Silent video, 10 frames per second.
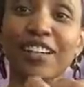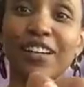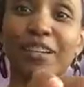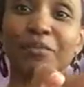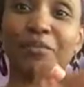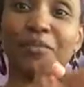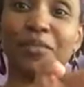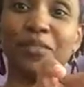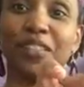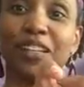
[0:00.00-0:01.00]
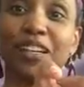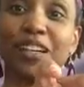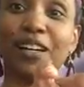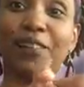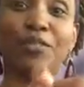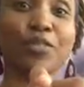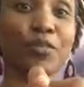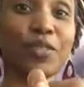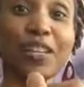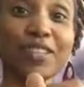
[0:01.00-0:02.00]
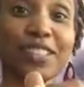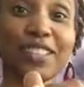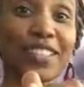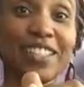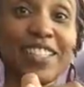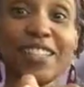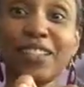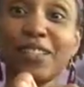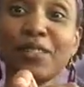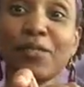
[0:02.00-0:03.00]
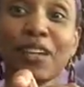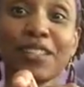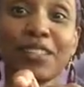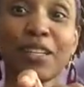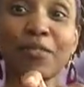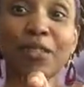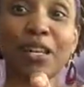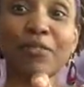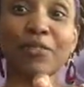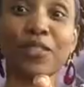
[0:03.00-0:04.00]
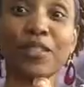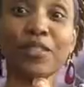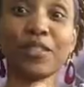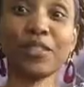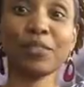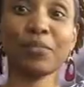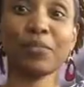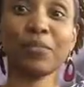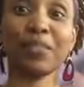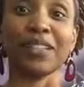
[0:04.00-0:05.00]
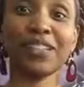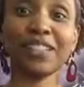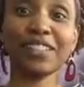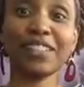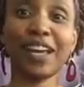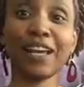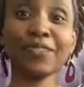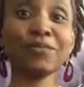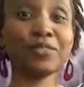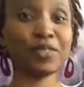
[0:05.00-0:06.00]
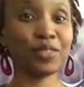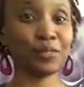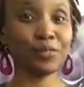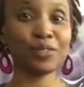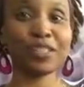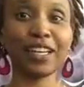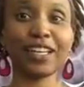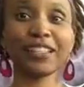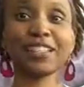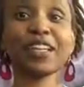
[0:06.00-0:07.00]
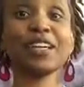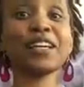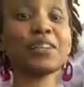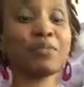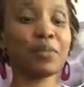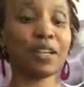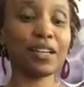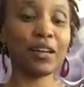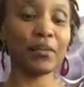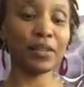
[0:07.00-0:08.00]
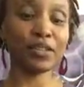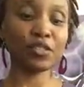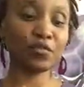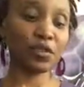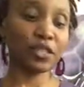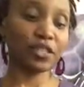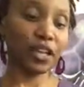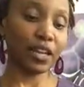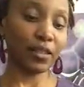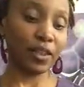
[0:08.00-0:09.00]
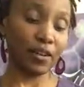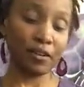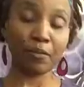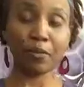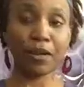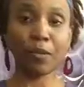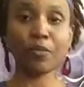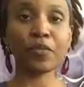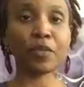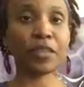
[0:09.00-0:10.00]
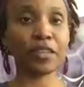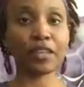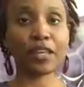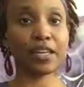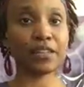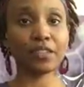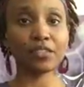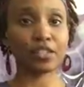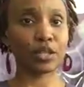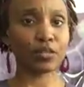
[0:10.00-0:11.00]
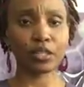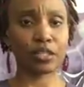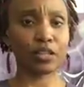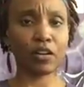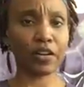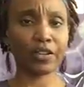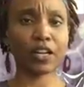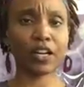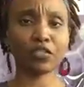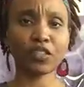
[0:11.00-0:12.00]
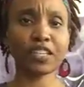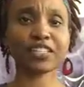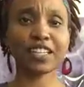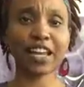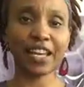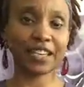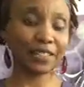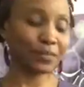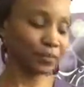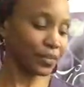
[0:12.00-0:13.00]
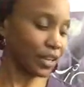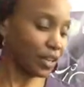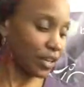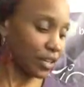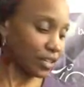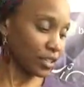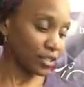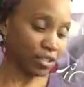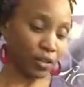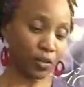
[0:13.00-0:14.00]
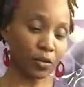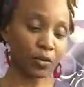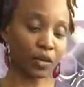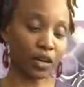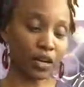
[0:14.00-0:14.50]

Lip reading: of 2016 in the US. They were a lot fuller, but it's down to less. But they're sweet and they're helpful, and they generally aren't contraindicated. So